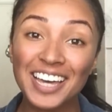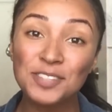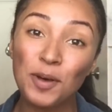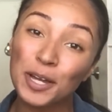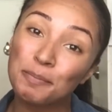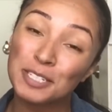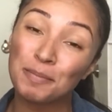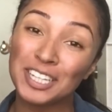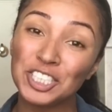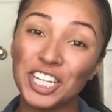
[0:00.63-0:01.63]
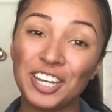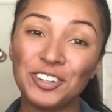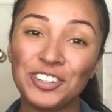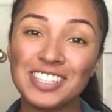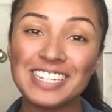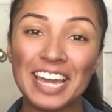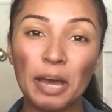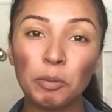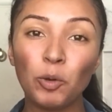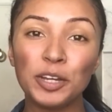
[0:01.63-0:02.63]
guys, welcome to my channel. Today
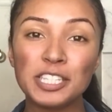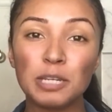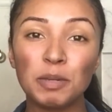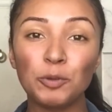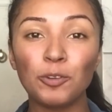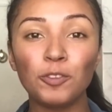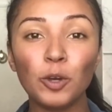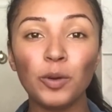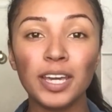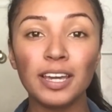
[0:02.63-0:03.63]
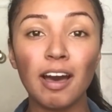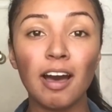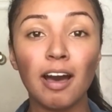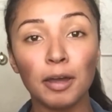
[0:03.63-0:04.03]
I'm going to be reviewing,